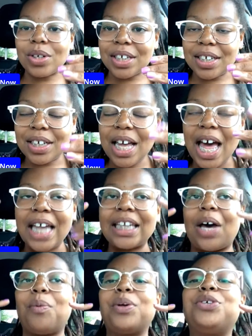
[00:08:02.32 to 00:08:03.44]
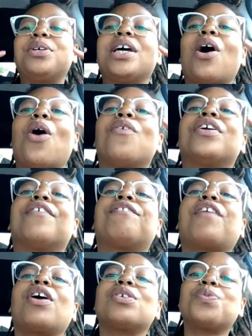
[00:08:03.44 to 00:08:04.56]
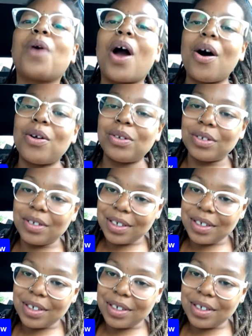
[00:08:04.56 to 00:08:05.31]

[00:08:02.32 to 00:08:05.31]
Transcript: rolling, like when you get over the first roll,